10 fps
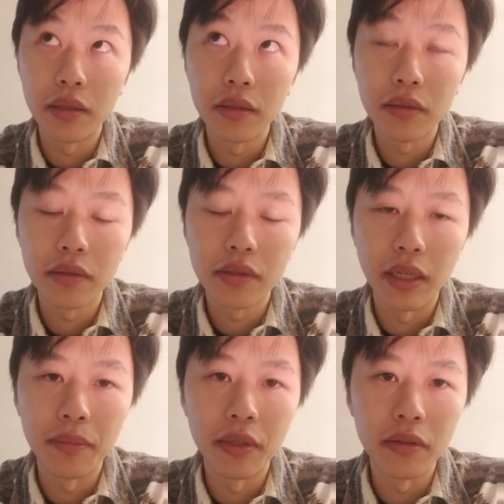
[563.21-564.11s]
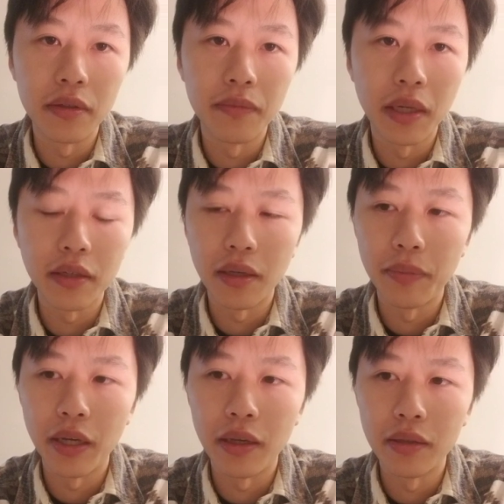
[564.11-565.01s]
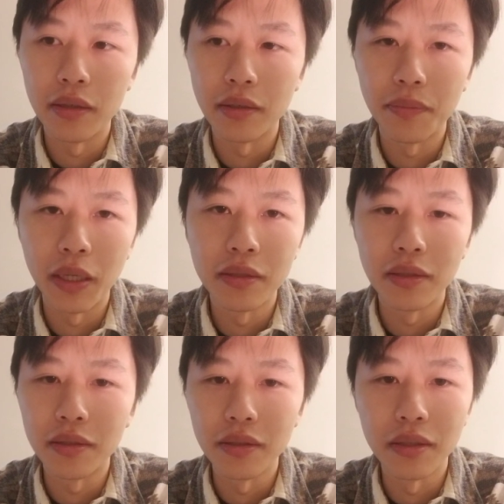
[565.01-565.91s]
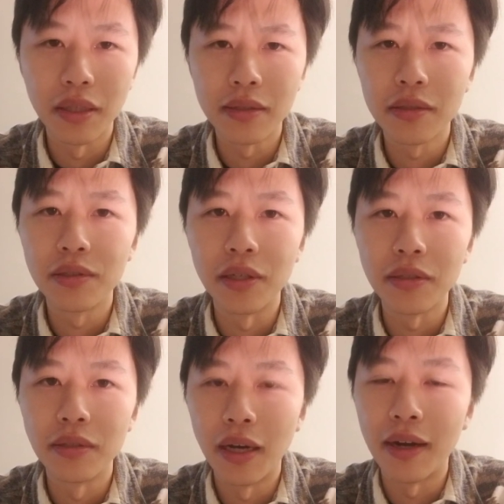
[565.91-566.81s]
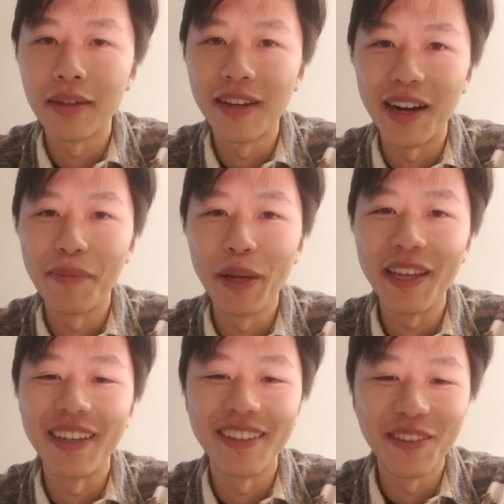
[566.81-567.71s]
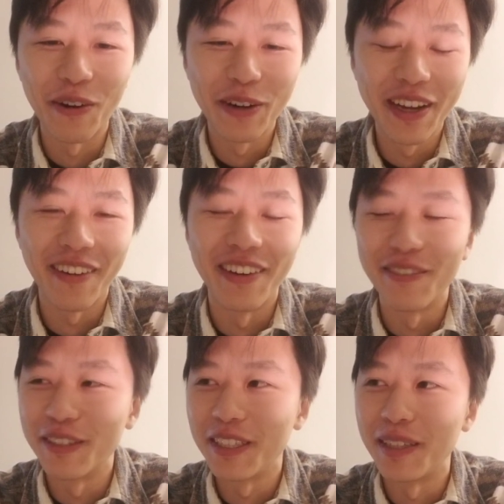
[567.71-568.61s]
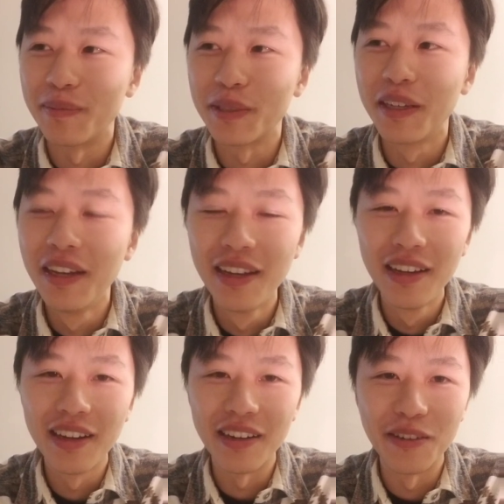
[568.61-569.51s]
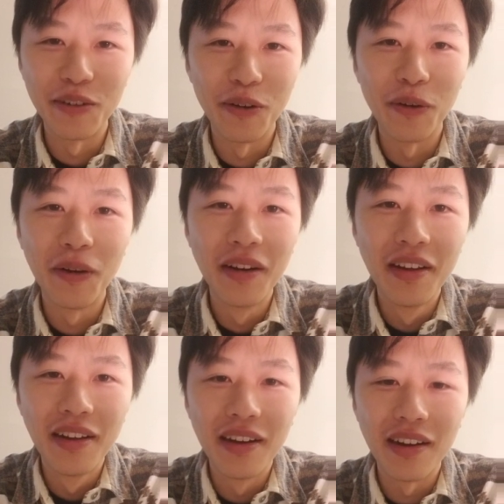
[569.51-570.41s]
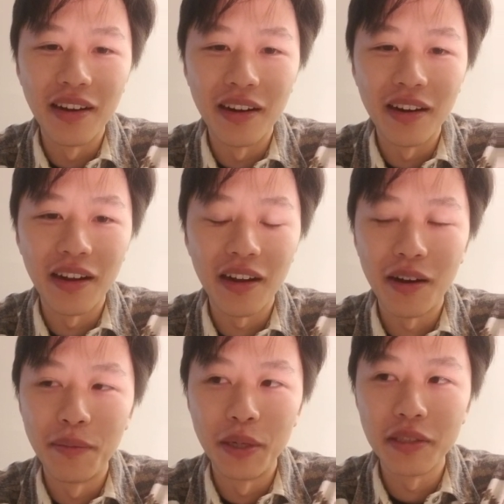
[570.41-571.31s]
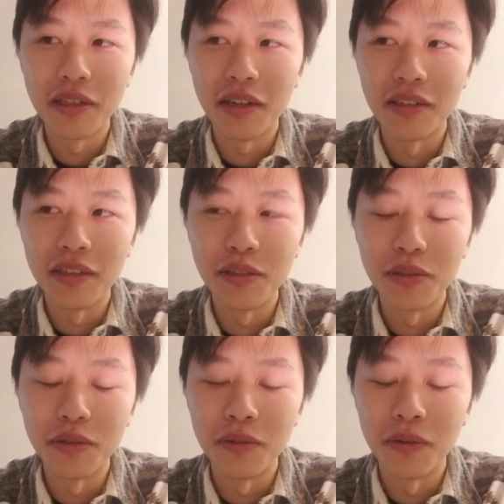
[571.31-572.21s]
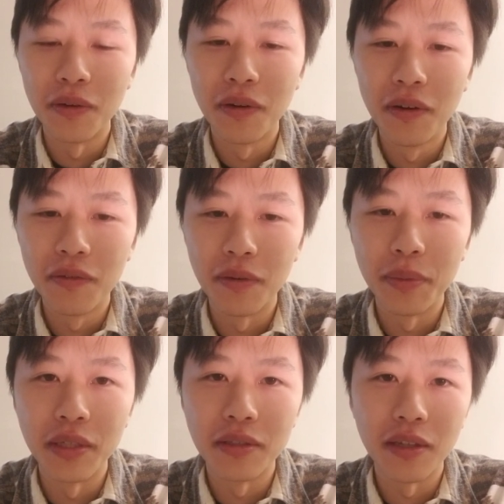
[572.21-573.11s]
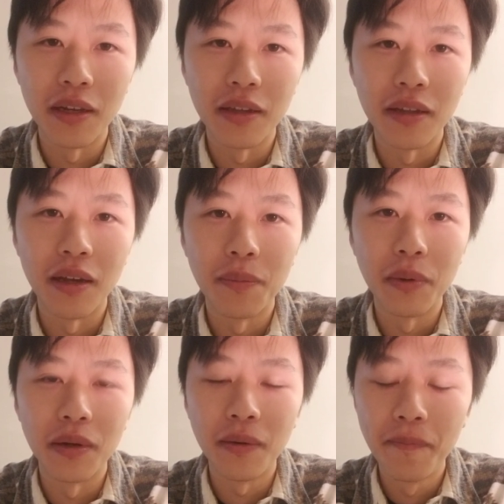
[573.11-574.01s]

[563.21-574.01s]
statement of my campaign. Like, basically, let's just not copy authoritarian regimes. I don't know how much I need to repeat saying that, but